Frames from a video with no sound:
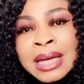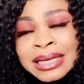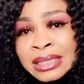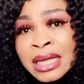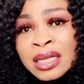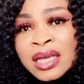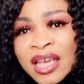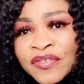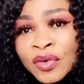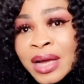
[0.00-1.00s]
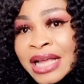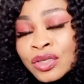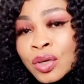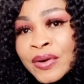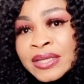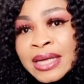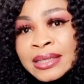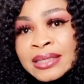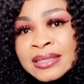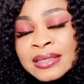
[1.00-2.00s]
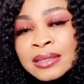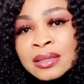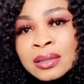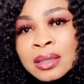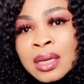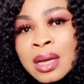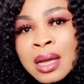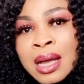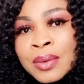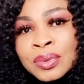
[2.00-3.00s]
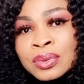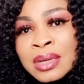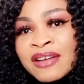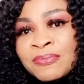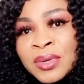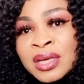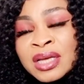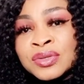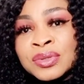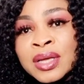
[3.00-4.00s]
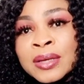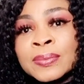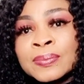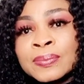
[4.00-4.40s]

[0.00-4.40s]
I said, if you guys corrected this thing, I wouldn't have been here today.